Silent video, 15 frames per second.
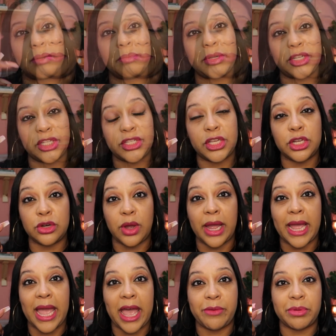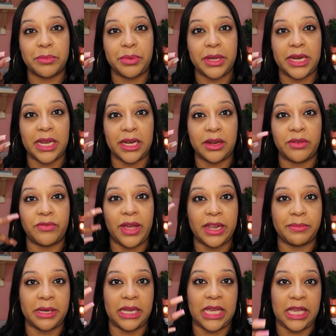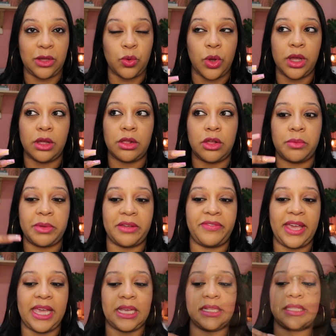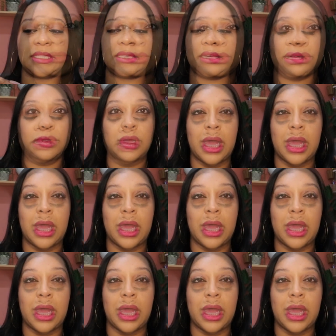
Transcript: But just so you know, I have been putting vitamin E oil on my face.